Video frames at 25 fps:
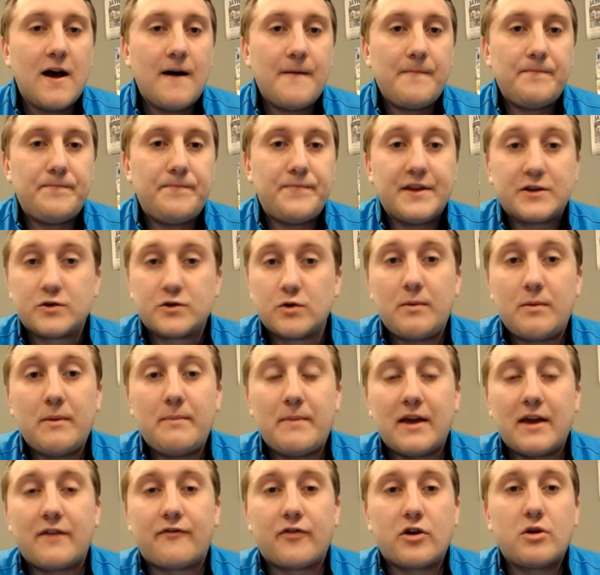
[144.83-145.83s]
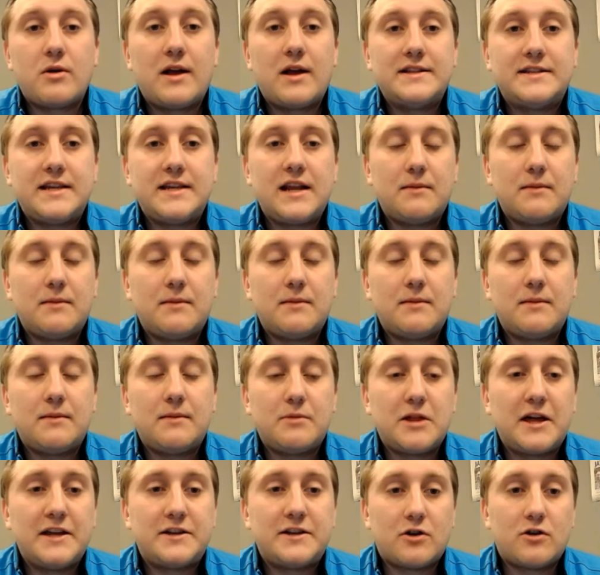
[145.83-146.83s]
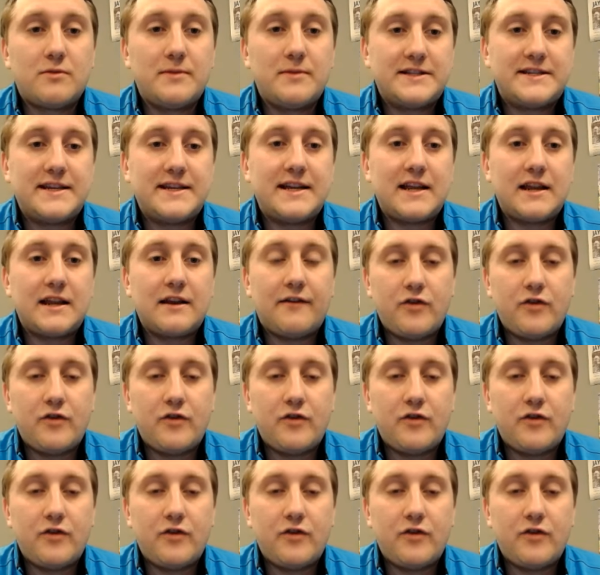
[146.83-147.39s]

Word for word: This would be big for your NCAA tournament seeding.